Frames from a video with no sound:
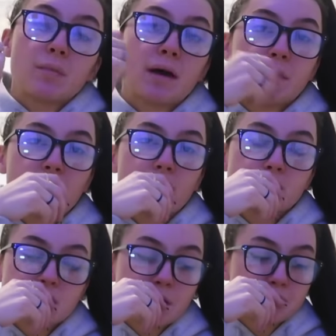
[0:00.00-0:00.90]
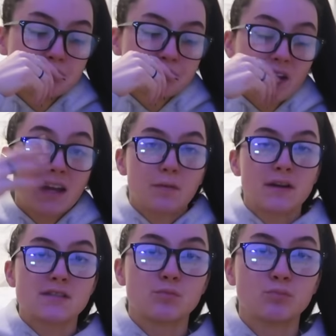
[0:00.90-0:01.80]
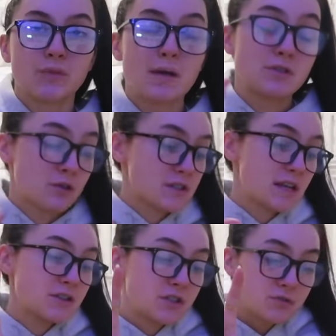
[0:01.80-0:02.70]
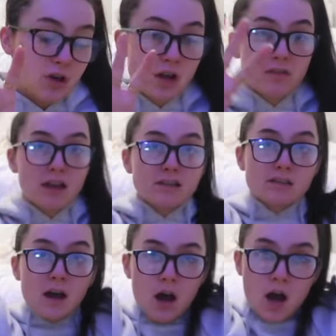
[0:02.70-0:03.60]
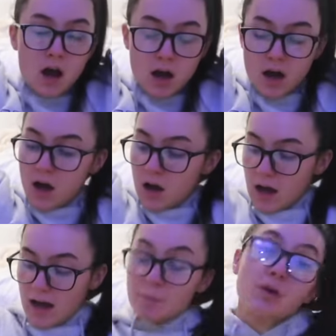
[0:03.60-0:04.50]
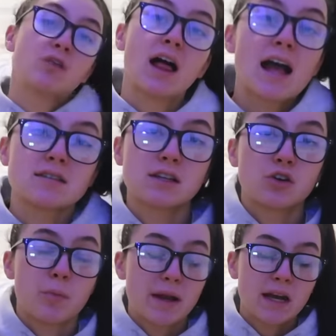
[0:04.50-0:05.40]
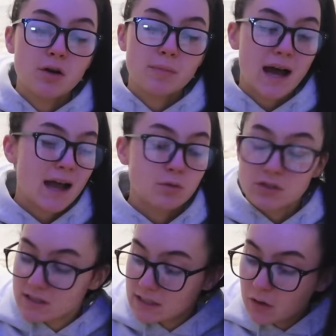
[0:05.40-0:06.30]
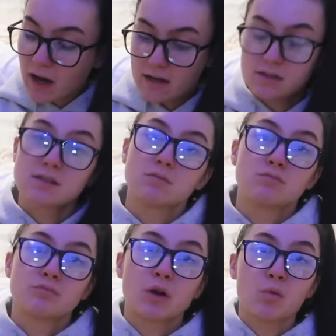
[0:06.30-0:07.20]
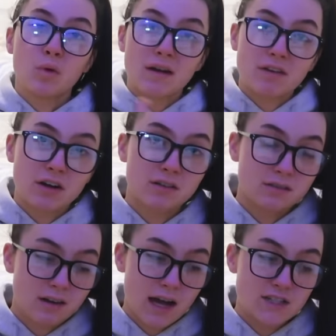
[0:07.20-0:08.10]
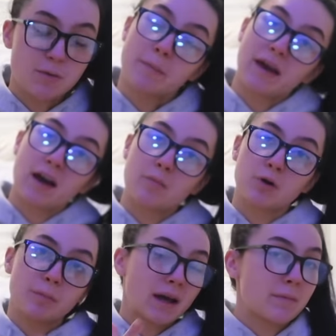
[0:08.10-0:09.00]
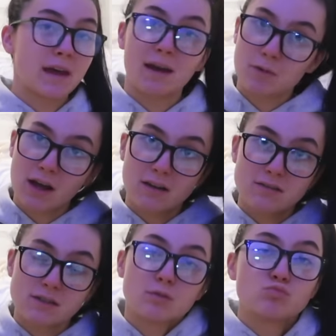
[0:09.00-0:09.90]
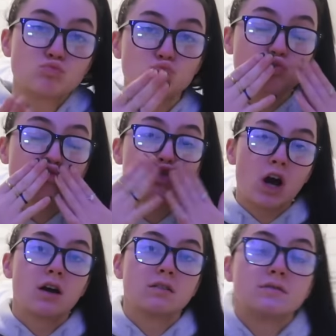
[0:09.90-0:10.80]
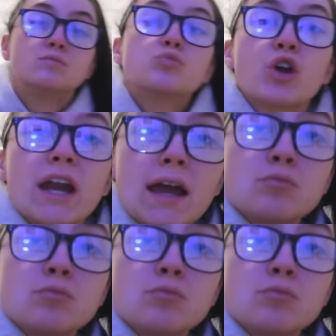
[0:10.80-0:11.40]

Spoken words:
to buy makeup. So anyways, I'm so excited to use all of this. I'm gonna relax and go to bed now, but I will see you guys whenever I do my makeup or pick up the camera next. Good night.